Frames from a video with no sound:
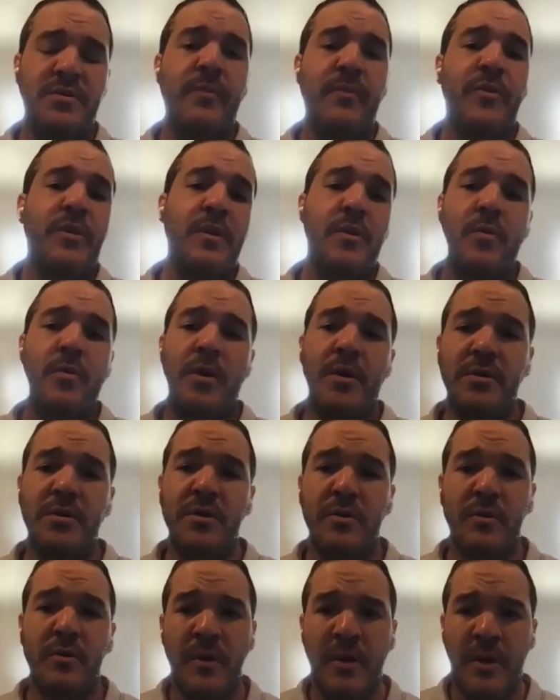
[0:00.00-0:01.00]
something they want to
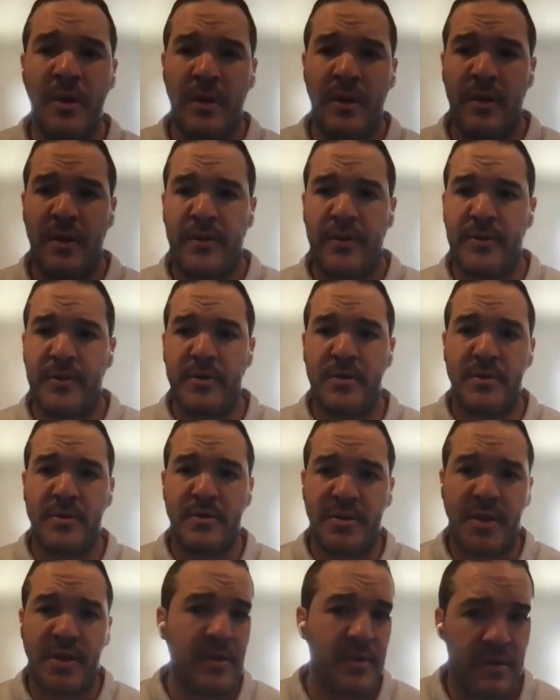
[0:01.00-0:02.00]
do.
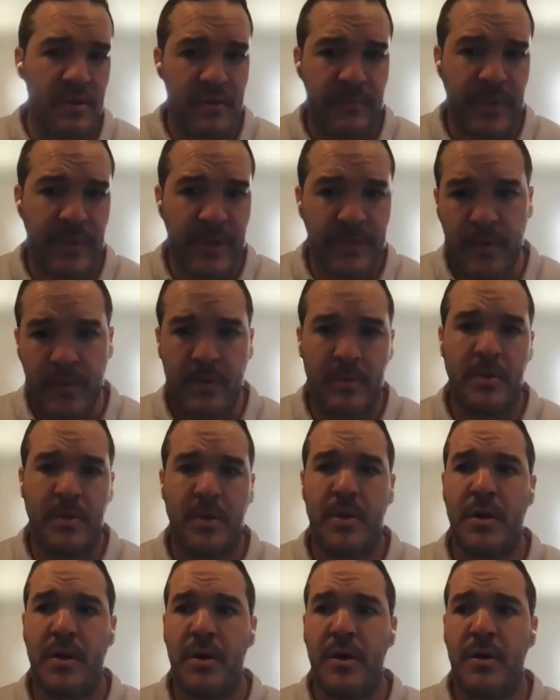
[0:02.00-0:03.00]
There's other people
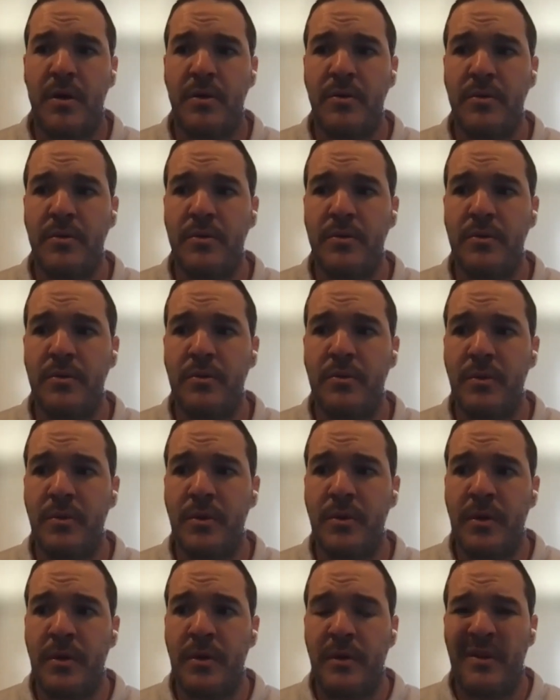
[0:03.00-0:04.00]
who,
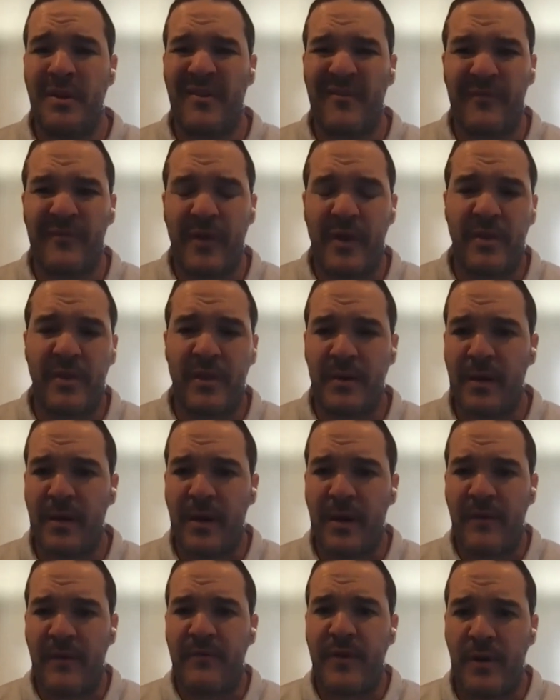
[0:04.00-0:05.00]
like, I think
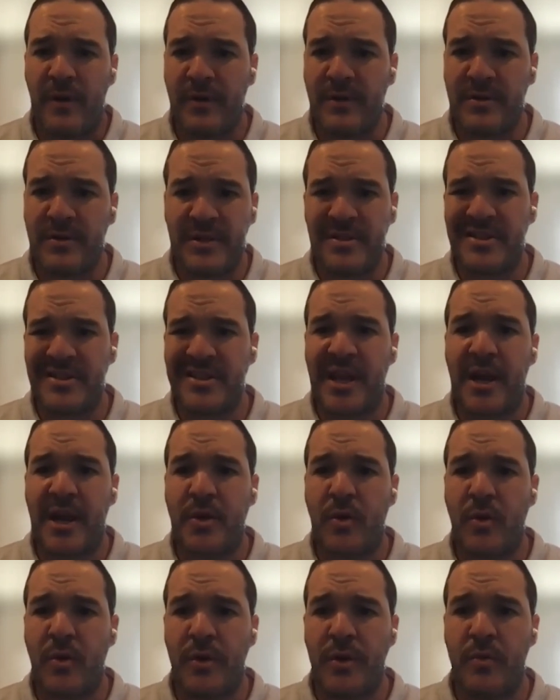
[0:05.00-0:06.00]
I fall into this
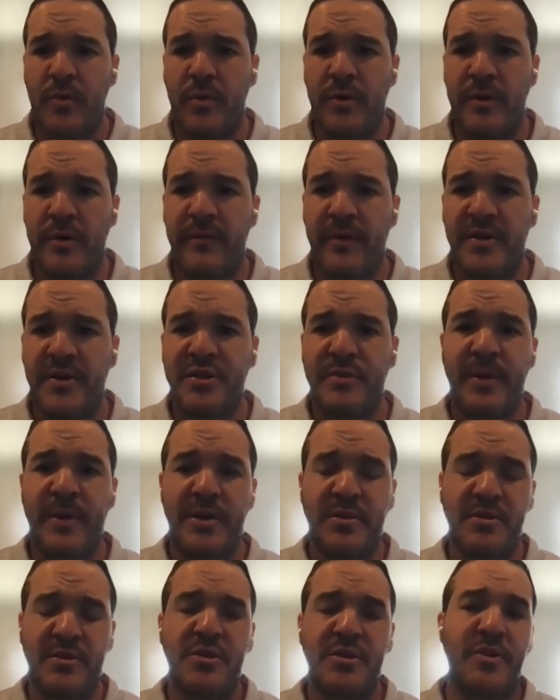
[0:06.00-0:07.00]
category where if I
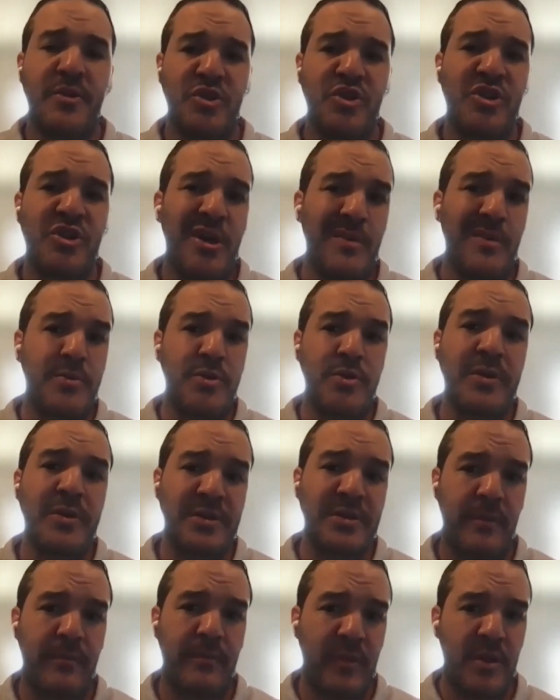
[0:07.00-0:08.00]
spend so much time
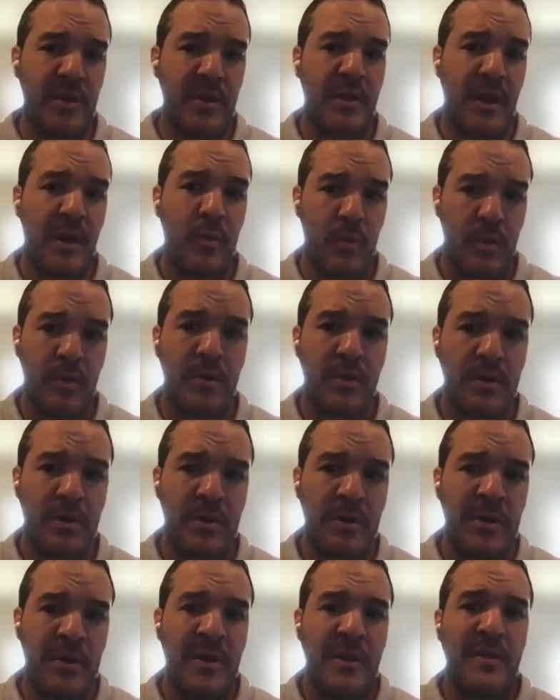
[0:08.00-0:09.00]
doing something at work,
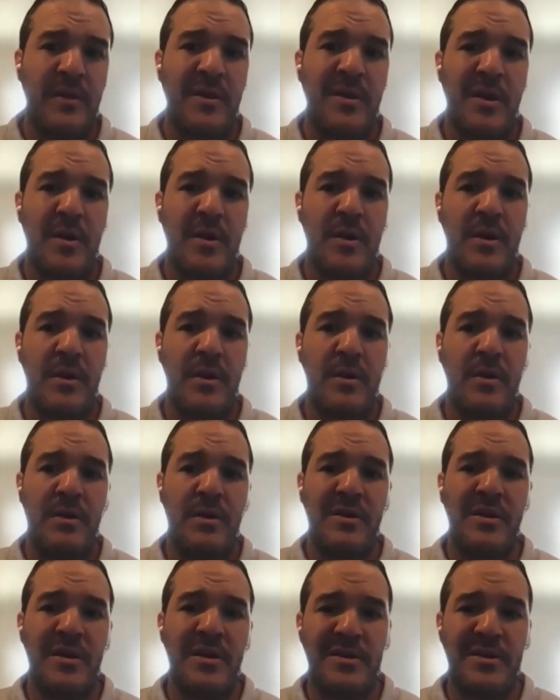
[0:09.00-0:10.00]
then I
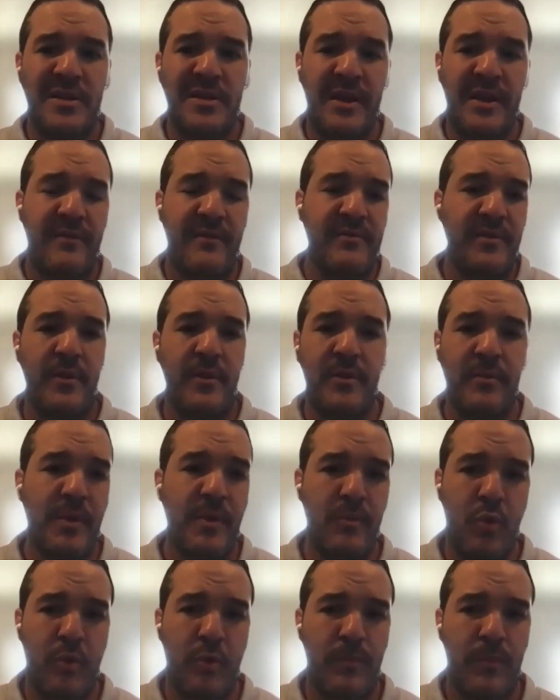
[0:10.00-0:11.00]
need it to have a little
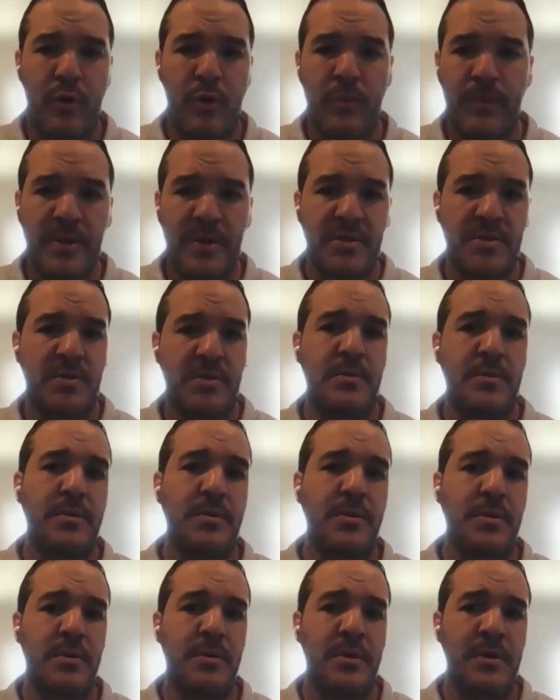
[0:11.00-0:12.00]
bit more purpose
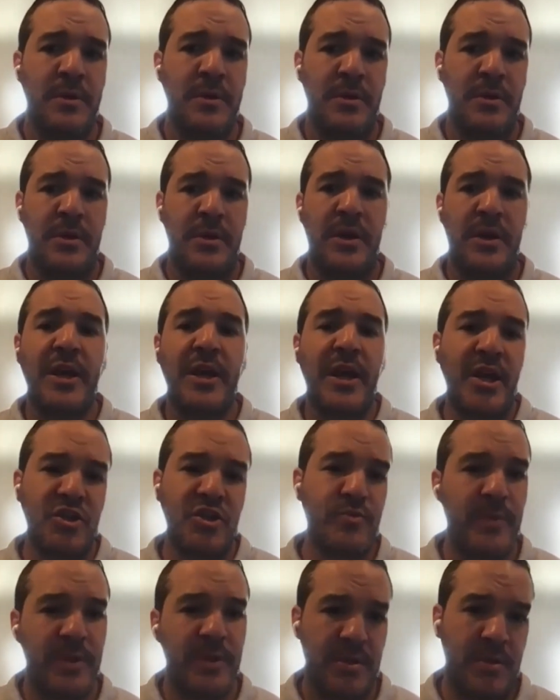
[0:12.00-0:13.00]
or
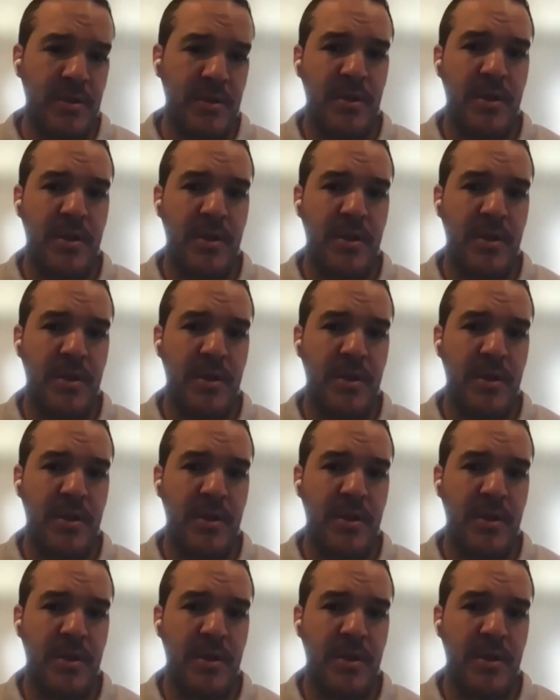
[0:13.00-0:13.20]
engagement.